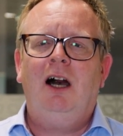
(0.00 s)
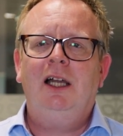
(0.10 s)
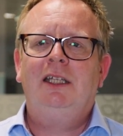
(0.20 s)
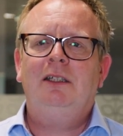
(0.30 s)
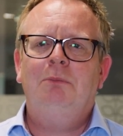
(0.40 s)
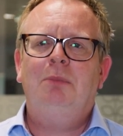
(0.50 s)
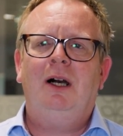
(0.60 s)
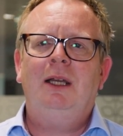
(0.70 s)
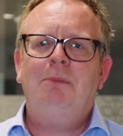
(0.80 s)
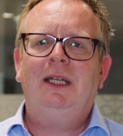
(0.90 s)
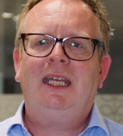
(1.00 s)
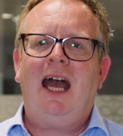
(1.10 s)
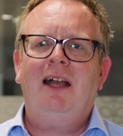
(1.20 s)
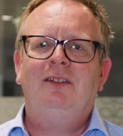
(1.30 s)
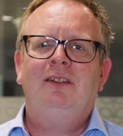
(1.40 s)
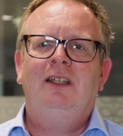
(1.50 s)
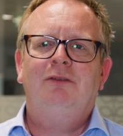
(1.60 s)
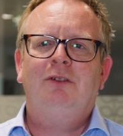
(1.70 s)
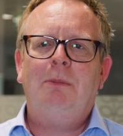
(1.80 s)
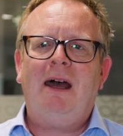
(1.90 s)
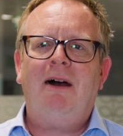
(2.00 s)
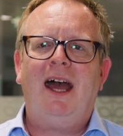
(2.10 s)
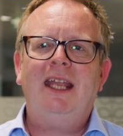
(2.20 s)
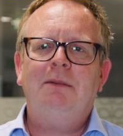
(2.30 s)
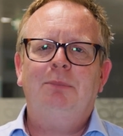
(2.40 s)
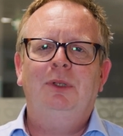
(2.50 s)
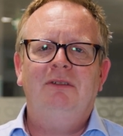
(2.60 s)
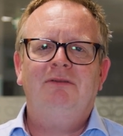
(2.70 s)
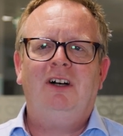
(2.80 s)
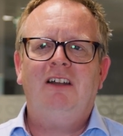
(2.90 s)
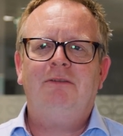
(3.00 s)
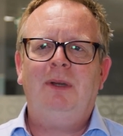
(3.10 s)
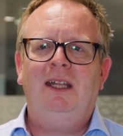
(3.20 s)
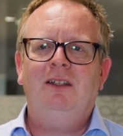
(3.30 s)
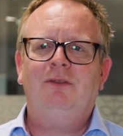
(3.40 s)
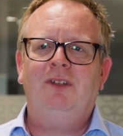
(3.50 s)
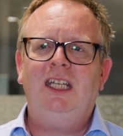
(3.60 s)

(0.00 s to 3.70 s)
I can buy my gas for about 8.5 pence for